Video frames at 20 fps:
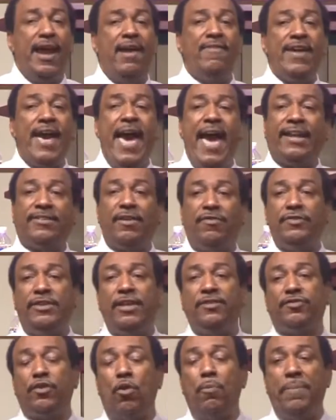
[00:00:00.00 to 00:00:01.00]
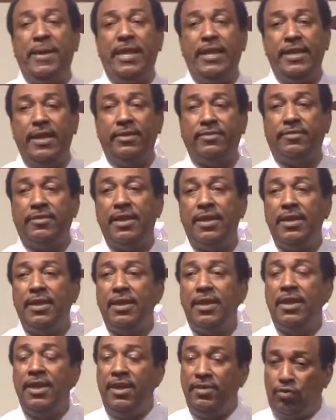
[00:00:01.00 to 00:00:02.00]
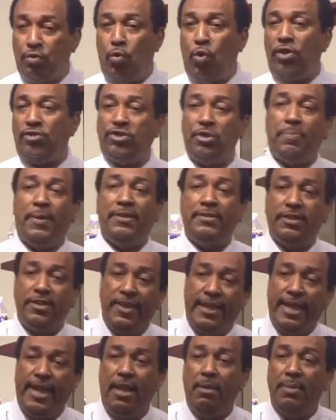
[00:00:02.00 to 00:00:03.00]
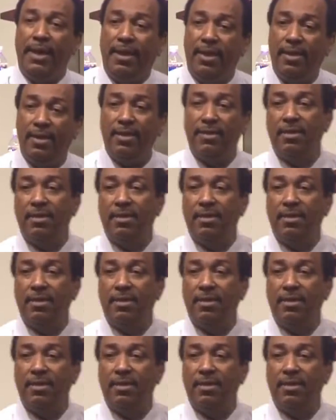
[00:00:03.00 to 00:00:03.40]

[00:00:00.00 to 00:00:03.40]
every act of disobedience is worship unto the enemy.